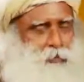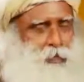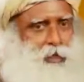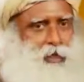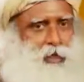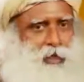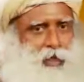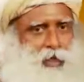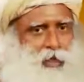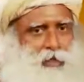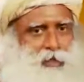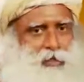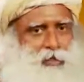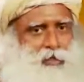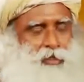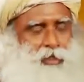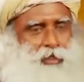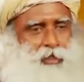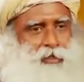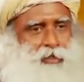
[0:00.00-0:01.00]
speaking like this
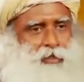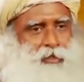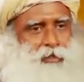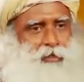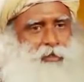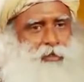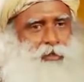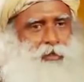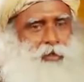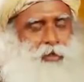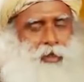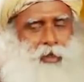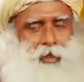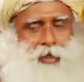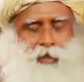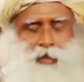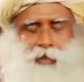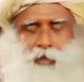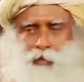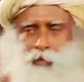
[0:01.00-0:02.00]
is,
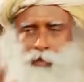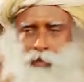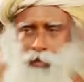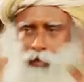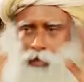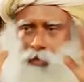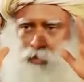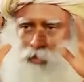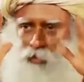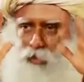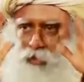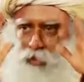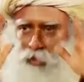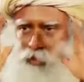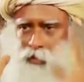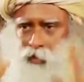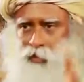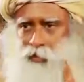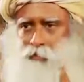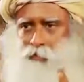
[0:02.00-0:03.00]
in
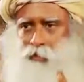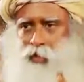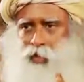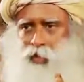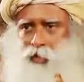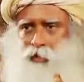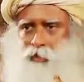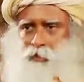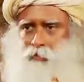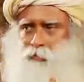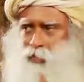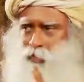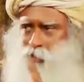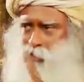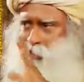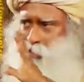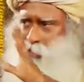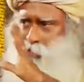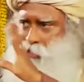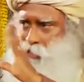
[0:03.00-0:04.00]
Indian minds,
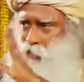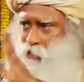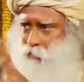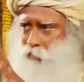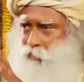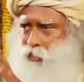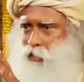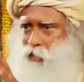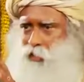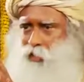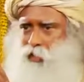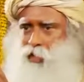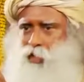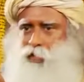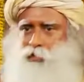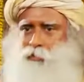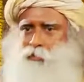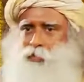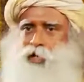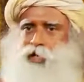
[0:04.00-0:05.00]
particularly middle
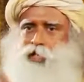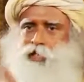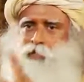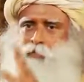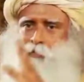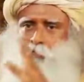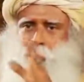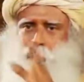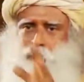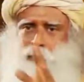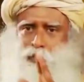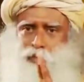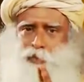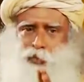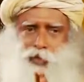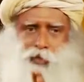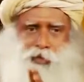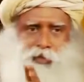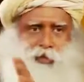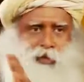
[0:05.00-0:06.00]
class minds, people who
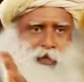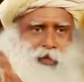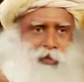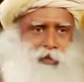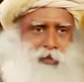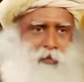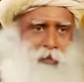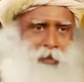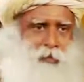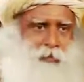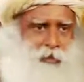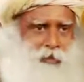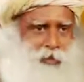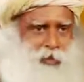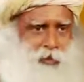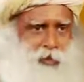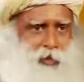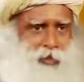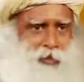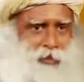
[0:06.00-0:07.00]
can read newspapers
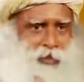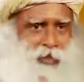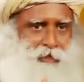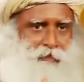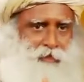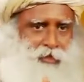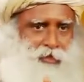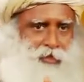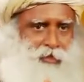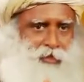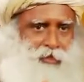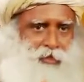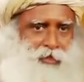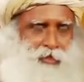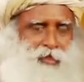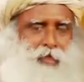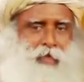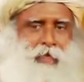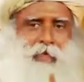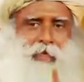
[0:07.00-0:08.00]
and watch
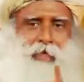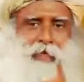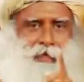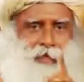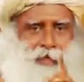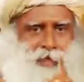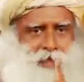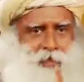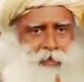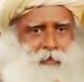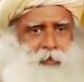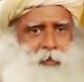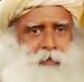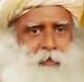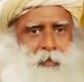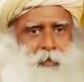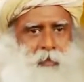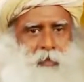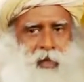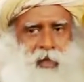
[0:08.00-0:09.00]
televisions, in these
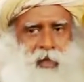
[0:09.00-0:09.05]
people